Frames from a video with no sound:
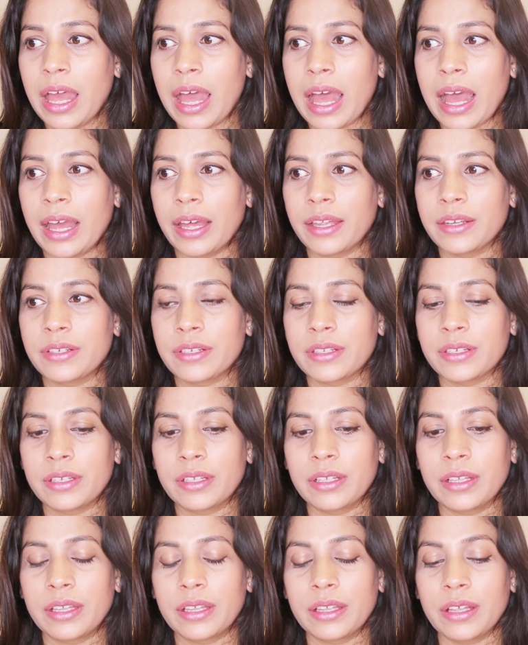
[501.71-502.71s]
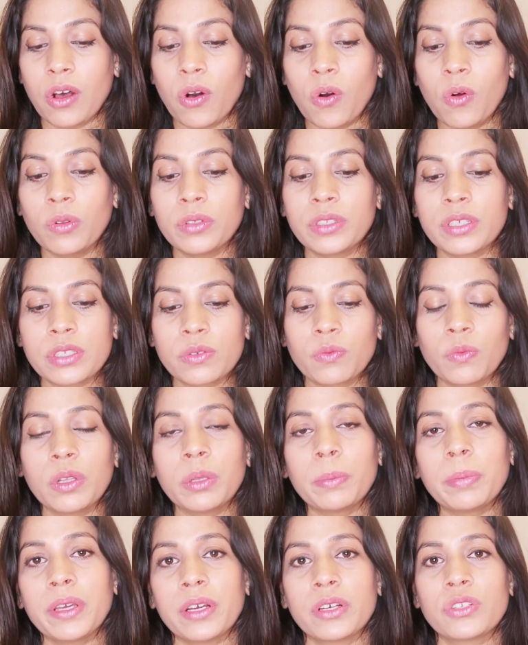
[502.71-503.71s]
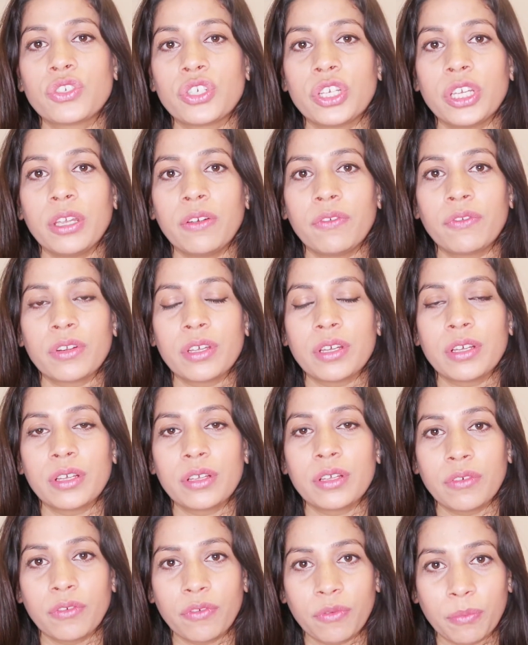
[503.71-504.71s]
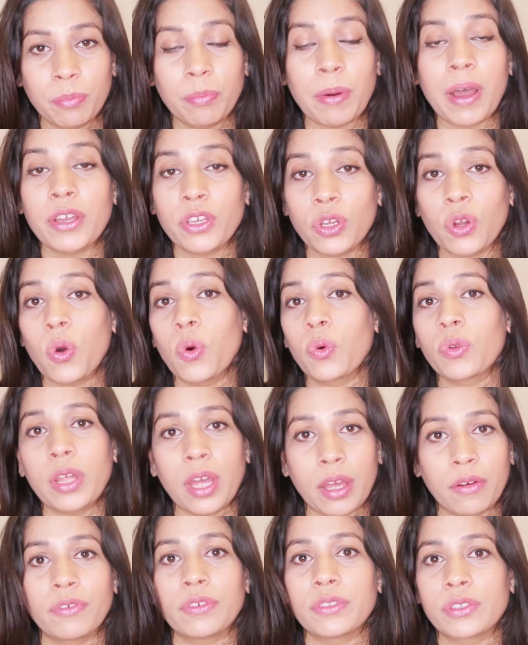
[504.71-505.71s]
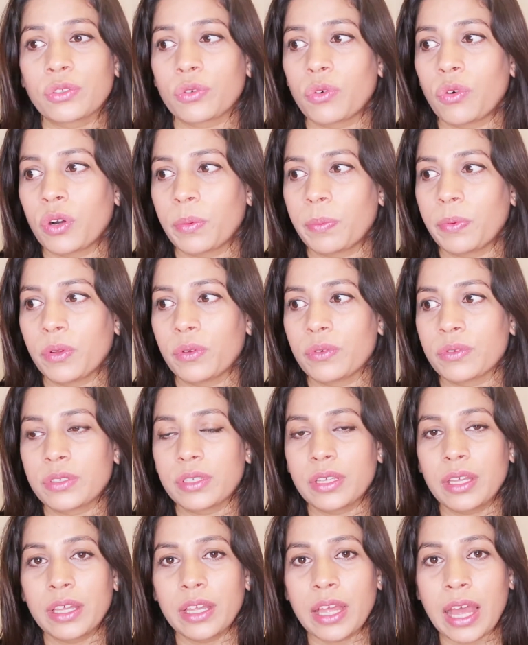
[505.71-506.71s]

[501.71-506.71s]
and all this will be achieved by your own efforts, Scorpios,